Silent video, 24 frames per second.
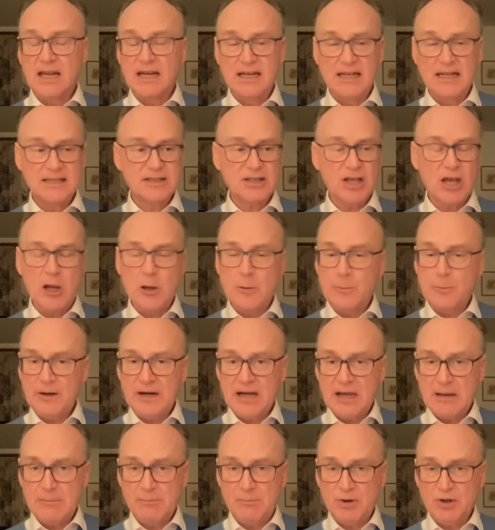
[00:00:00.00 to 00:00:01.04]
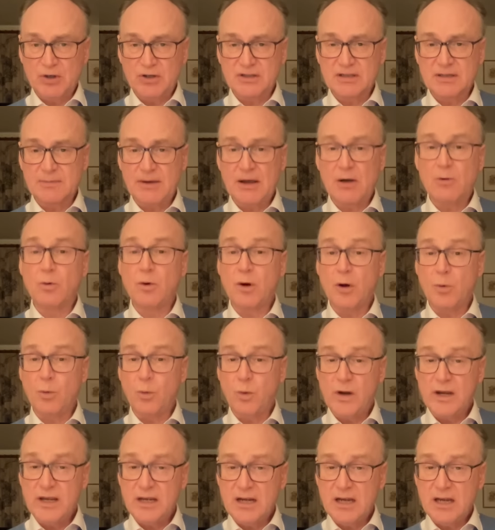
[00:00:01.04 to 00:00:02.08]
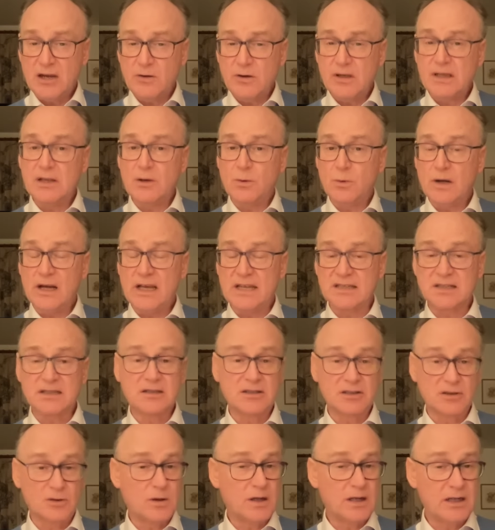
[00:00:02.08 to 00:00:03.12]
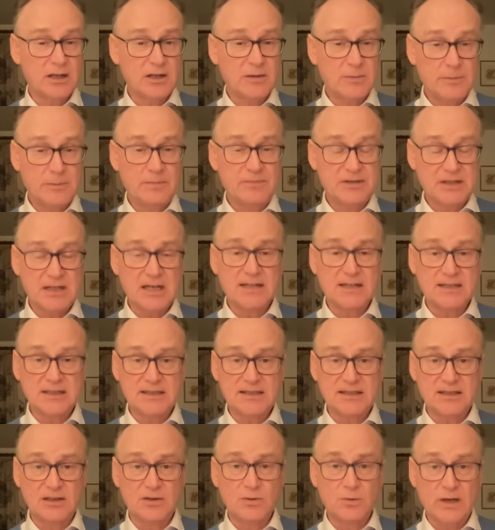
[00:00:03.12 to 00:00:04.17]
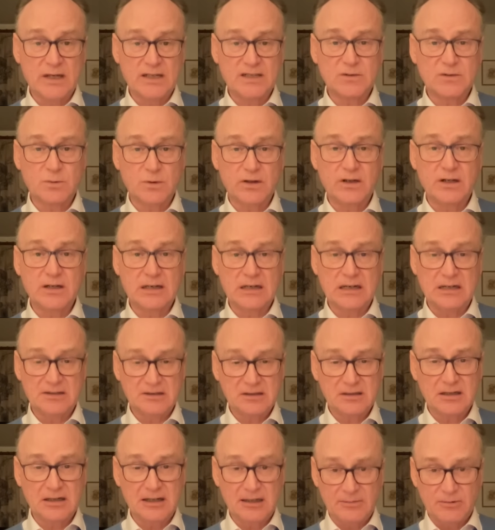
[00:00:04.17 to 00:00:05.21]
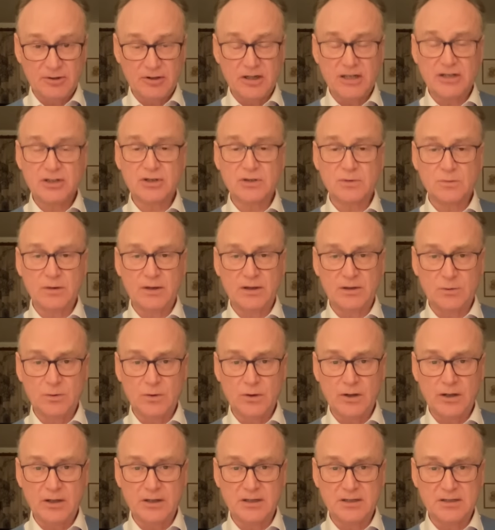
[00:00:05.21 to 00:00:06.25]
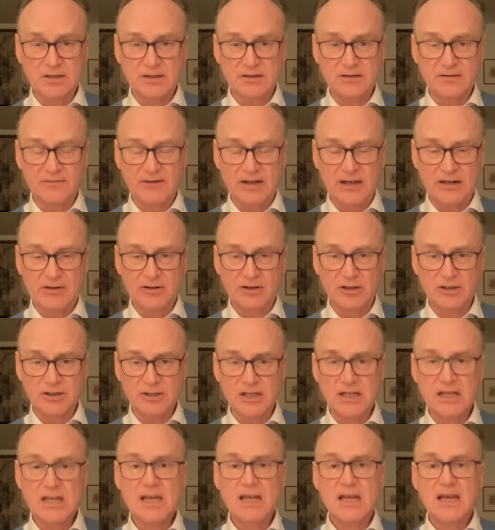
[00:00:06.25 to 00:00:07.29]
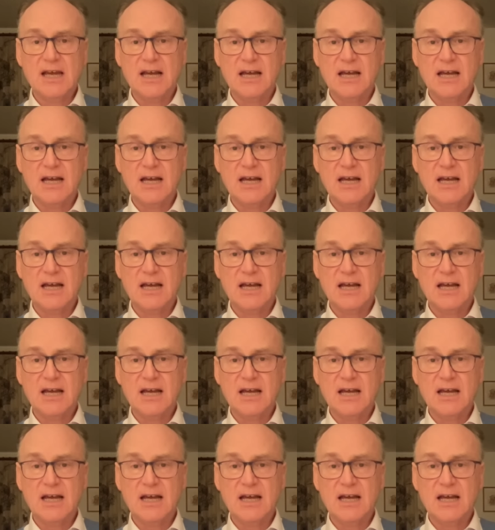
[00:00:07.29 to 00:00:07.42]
Let's open our books about what we know in the West, because quite a lot of scientists in the West were in close collaboration with the Wuhan Institute of Virology.